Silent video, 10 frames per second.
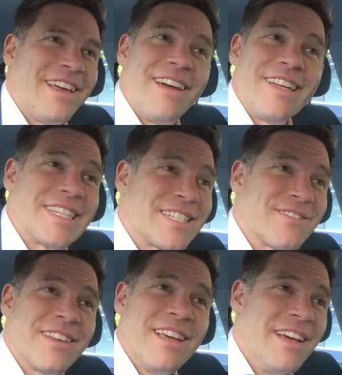I just
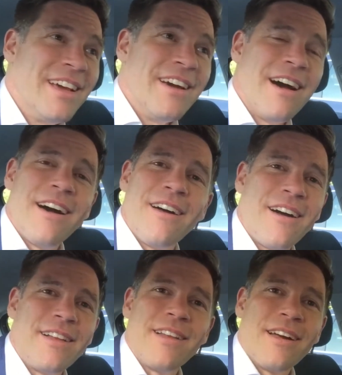
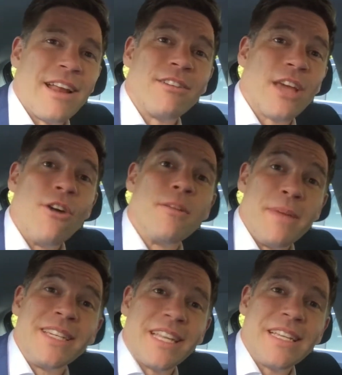I, I don't go to
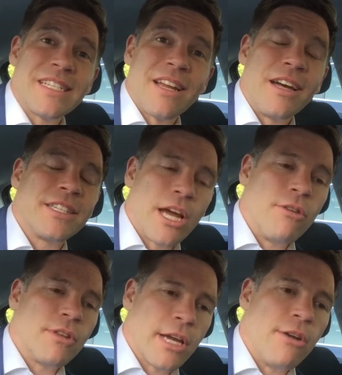meetings. I
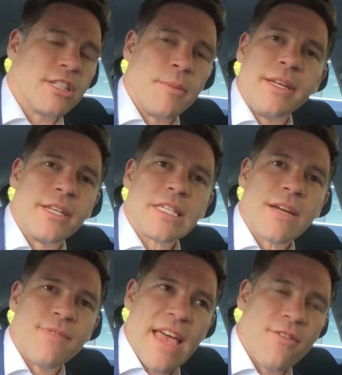don't go to meetings.
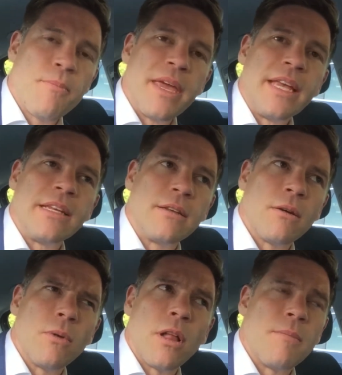I've never been.
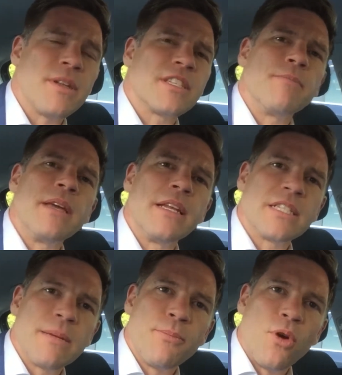Well, I must have been at
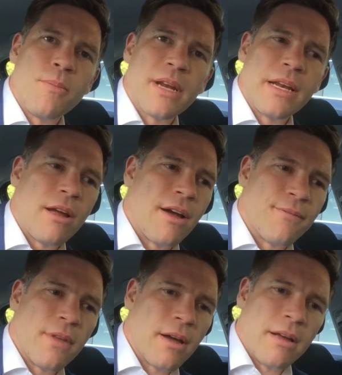some point, but I I,
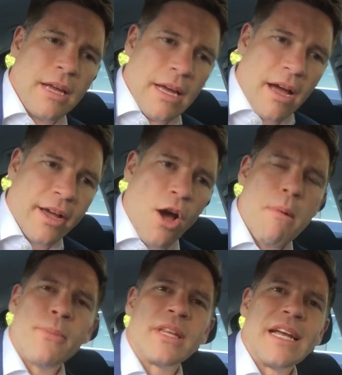I can't
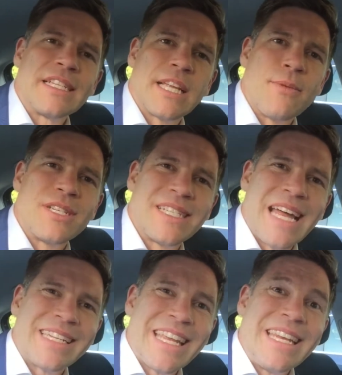remember the last time I
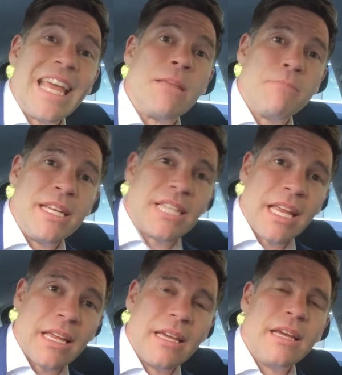sat in a
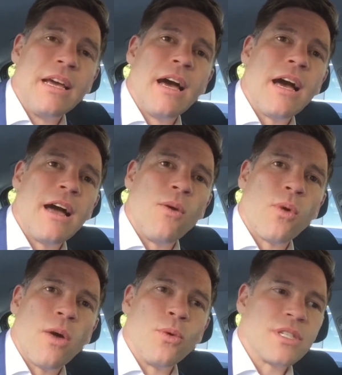meeting uh,
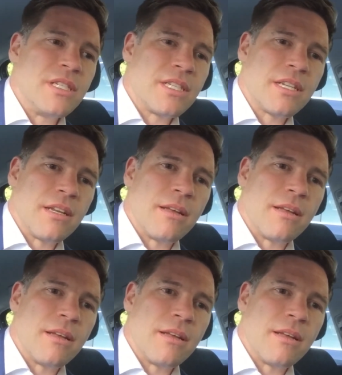where I wasn't